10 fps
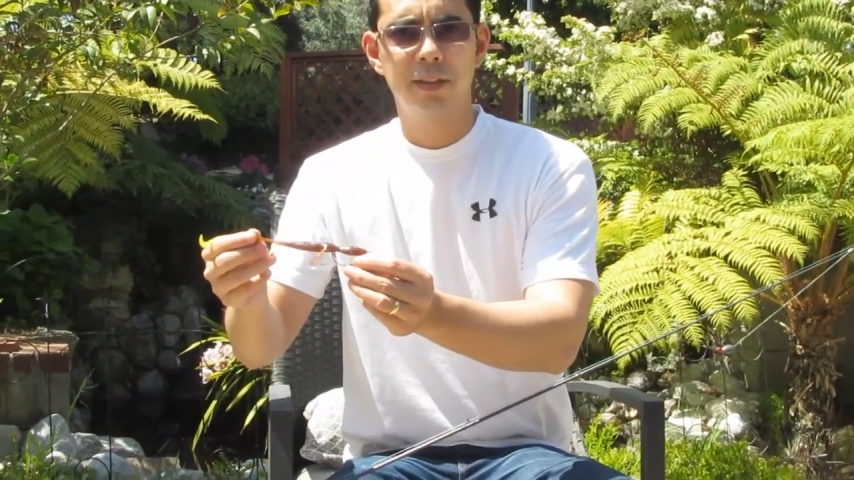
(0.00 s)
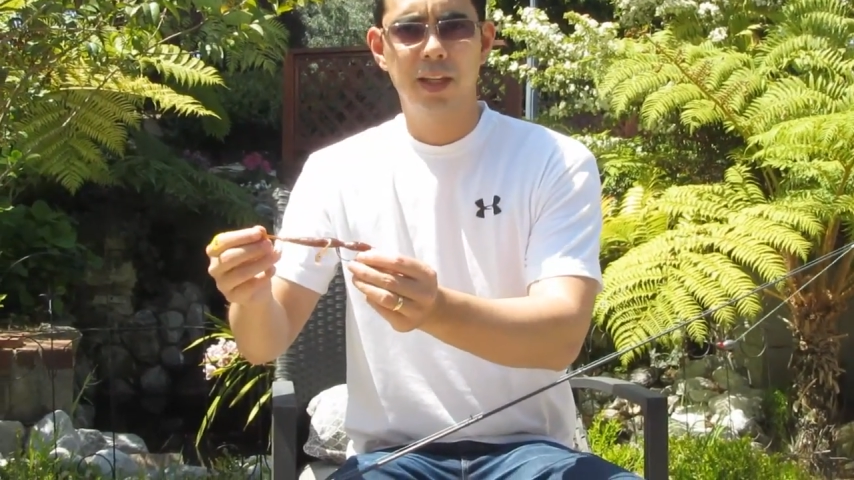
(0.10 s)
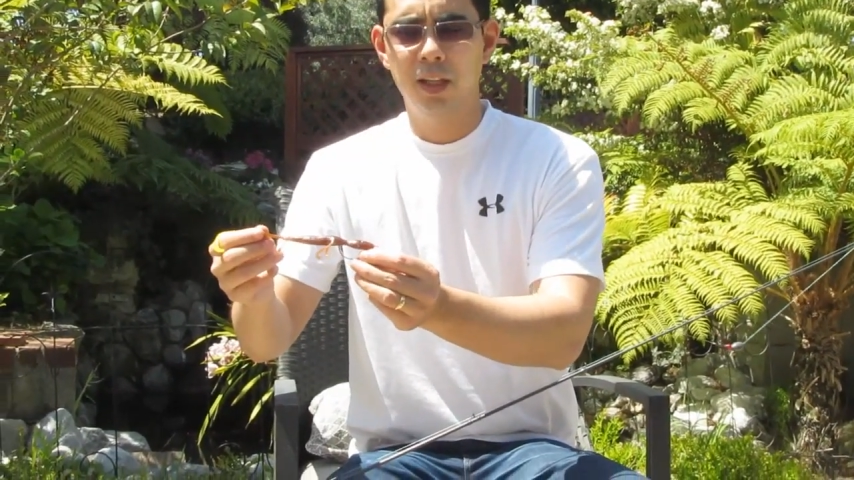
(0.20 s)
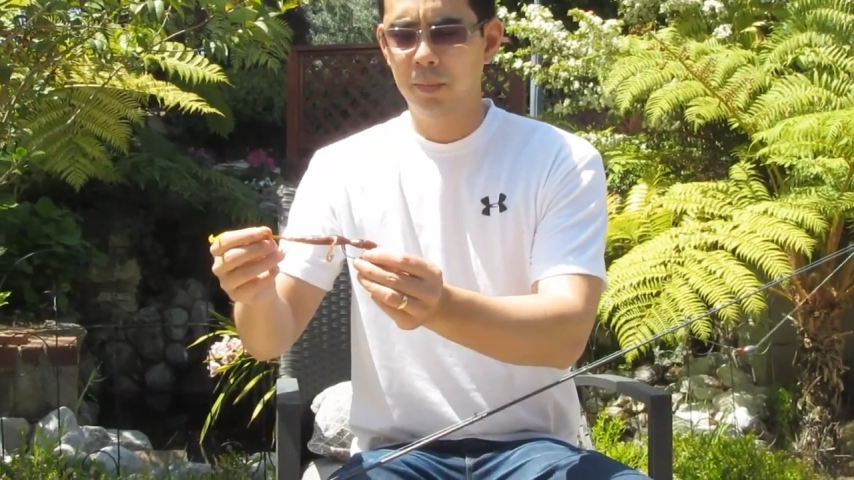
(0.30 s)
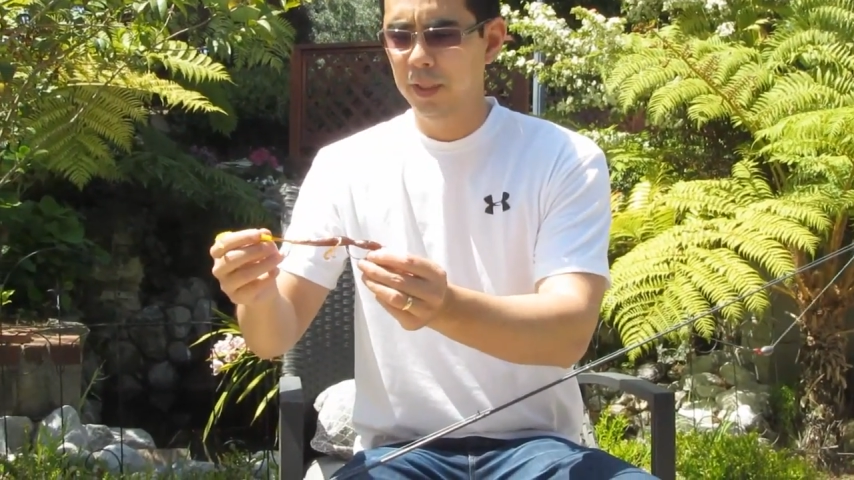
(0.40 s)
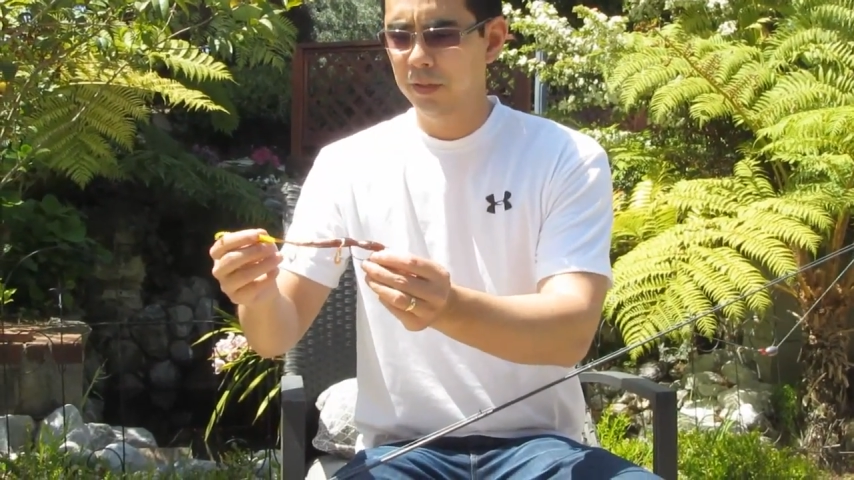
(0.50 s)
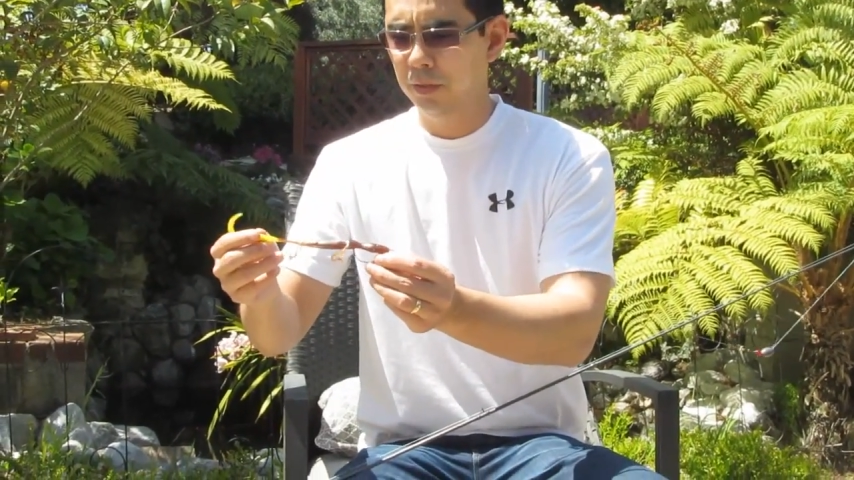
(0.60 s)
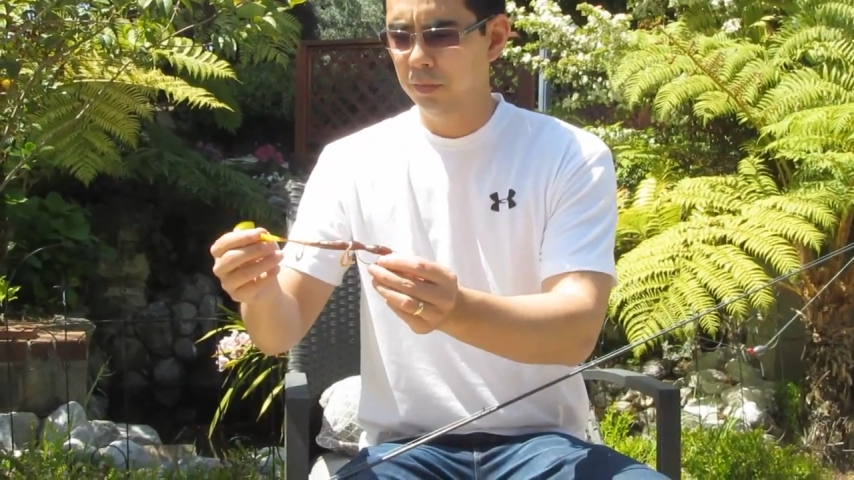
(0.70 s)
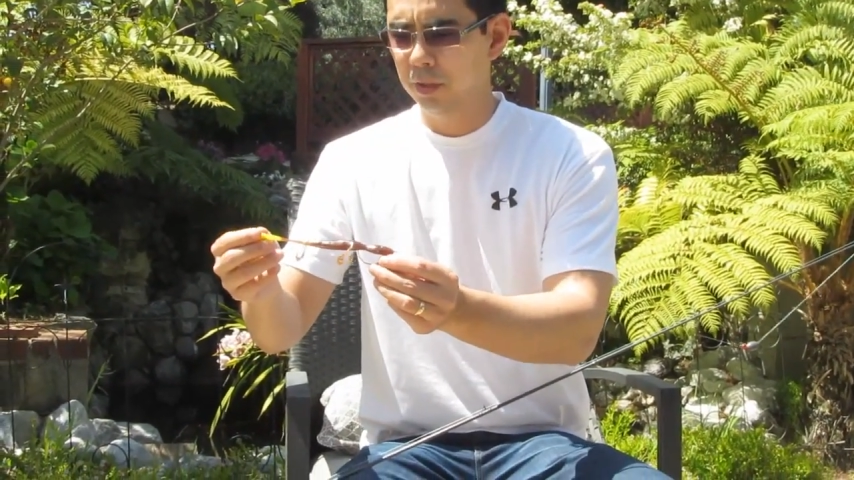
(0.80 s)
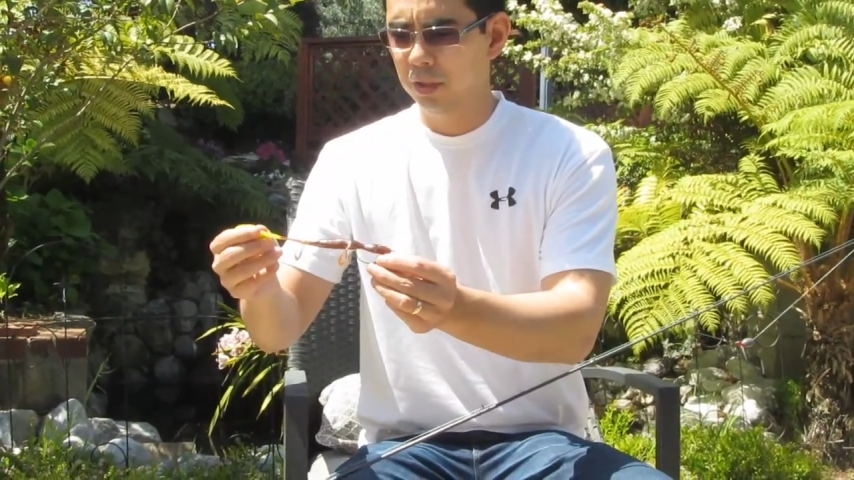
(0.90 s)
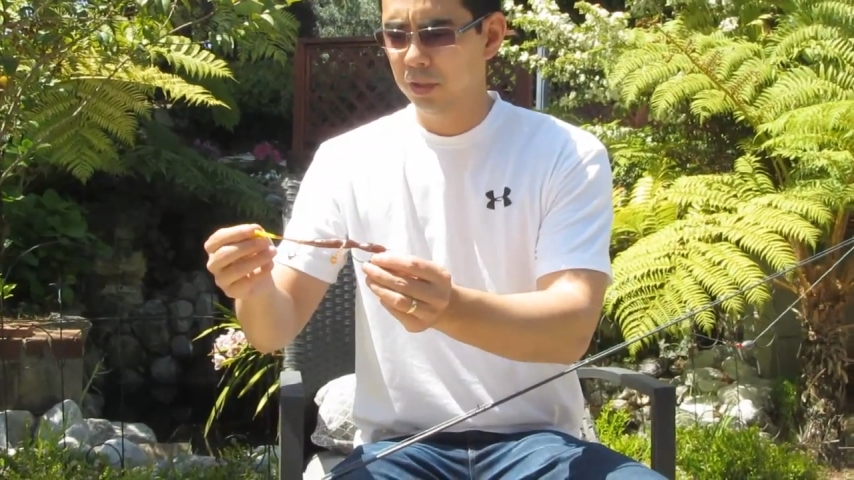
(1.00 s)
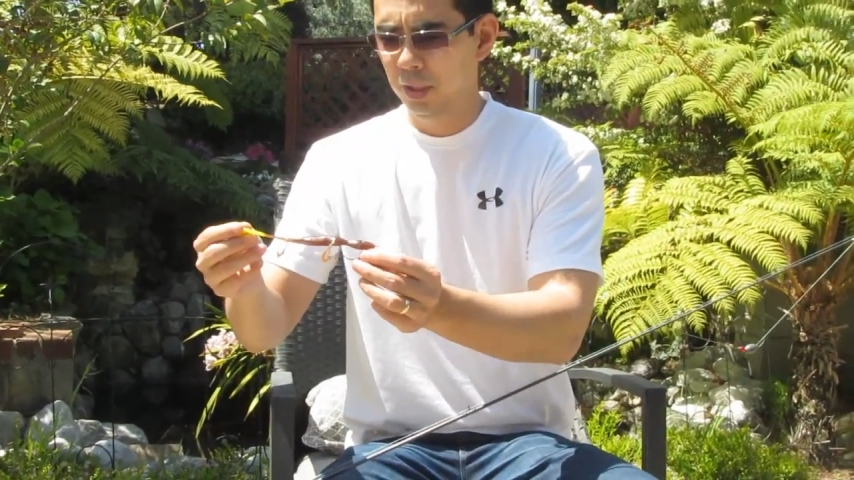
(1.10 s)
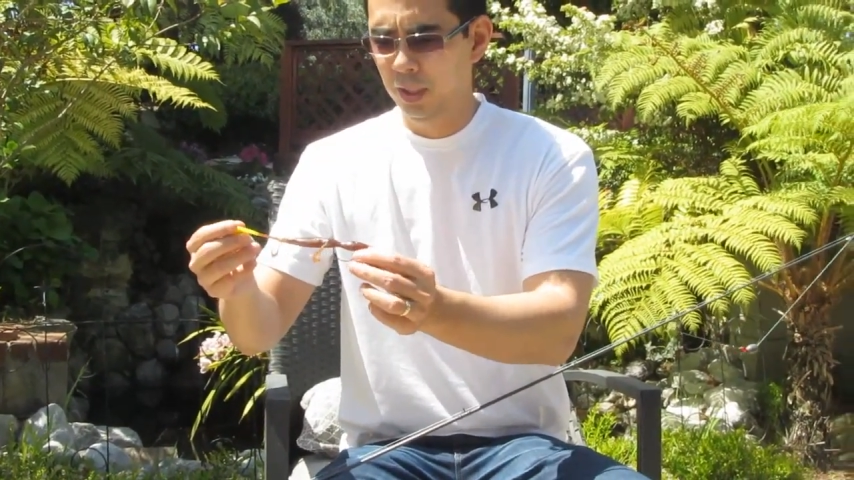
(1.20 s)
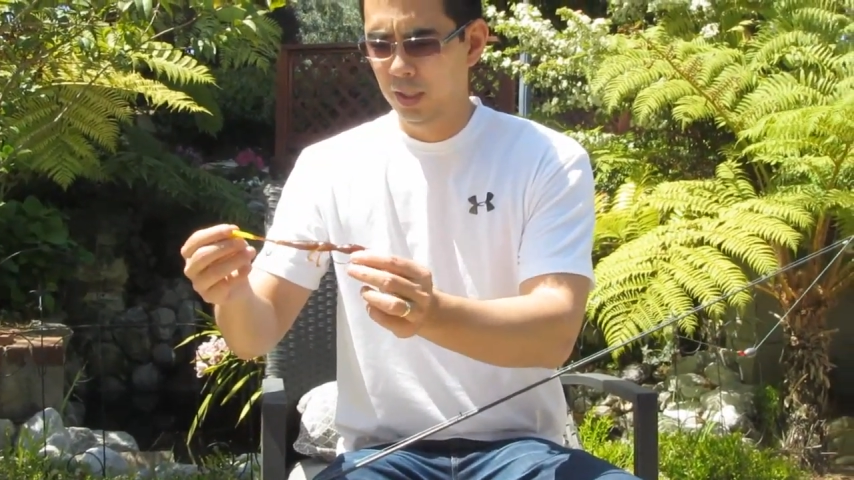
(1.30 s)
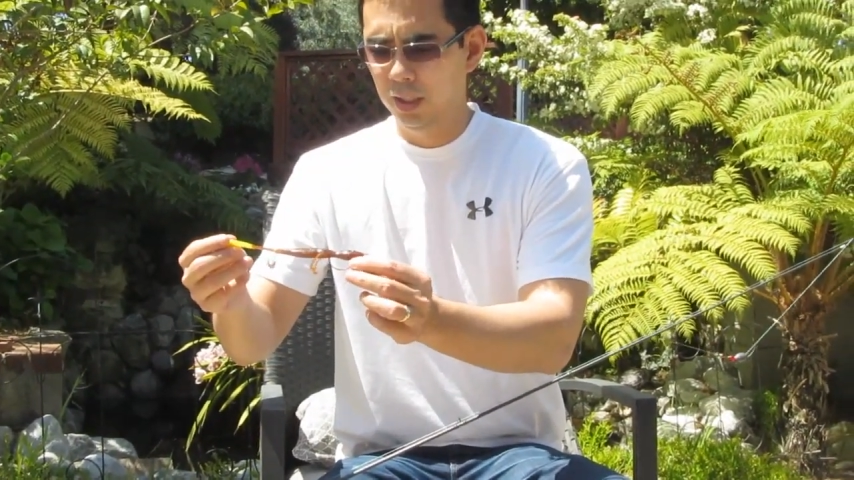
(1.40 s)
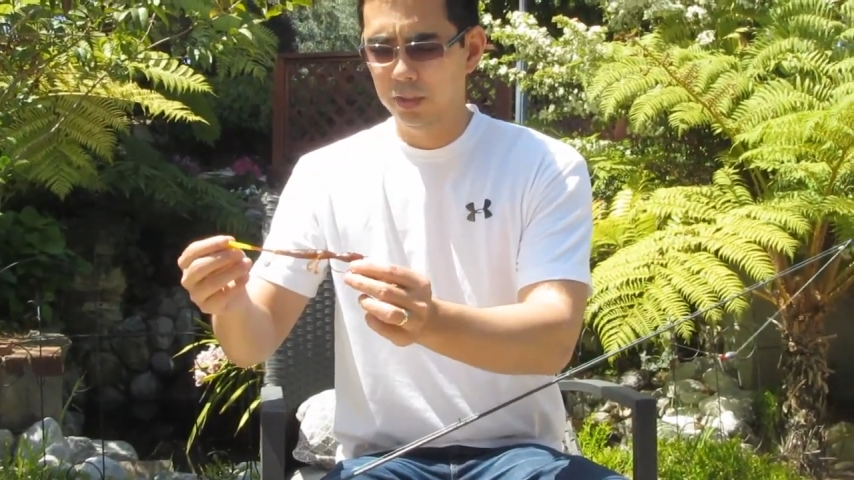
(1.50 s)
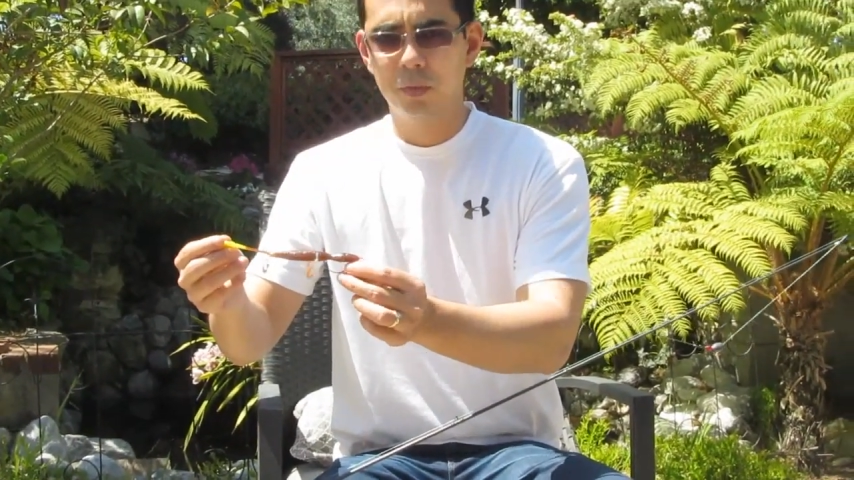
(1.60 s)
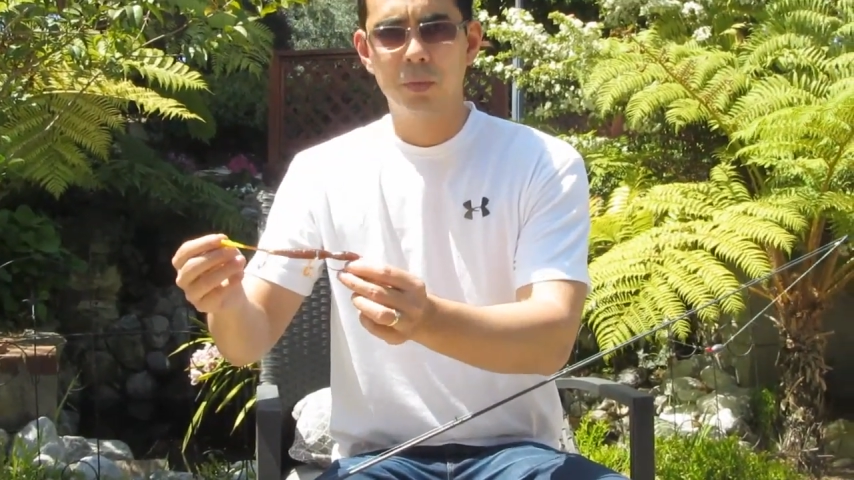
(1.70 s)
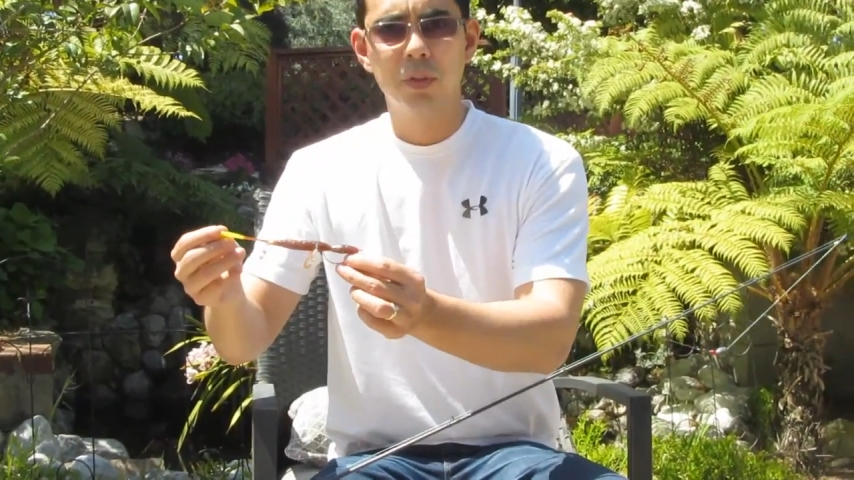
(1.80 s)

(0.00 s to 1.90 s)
salamander, which is a